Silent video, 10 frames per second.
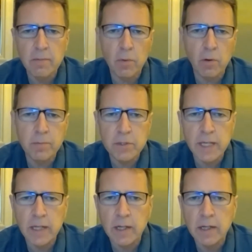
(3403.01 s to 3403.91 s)
Bob
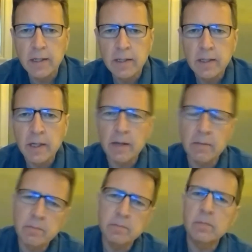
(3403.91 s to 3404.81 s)
Rotella.
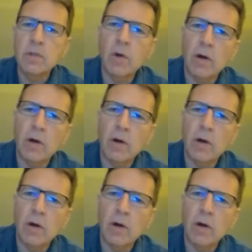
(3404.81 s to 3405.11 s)
Um, do you have